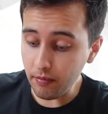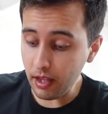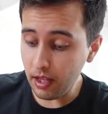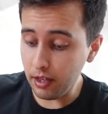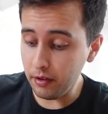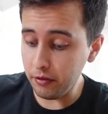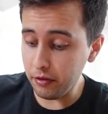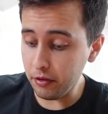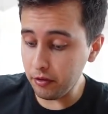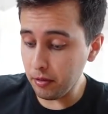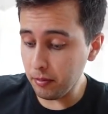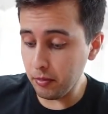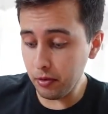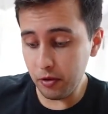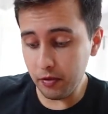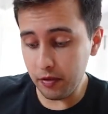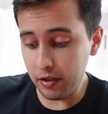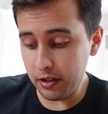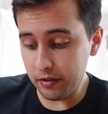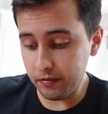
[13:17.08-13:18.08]
If you
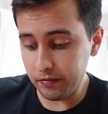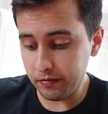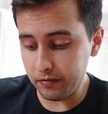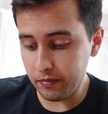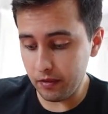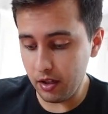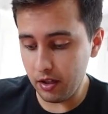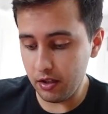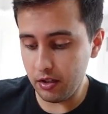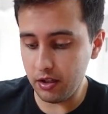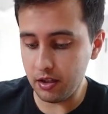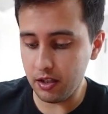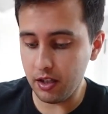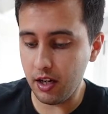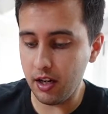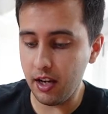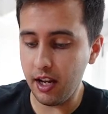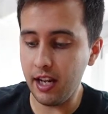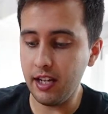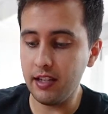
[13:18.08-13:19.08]
remove it, you just
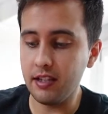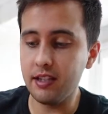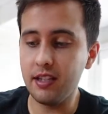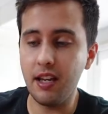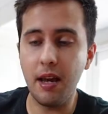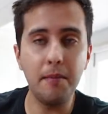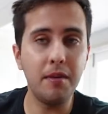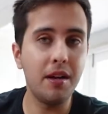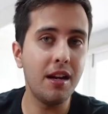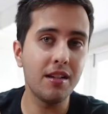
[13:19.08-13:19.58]
kind of eat semi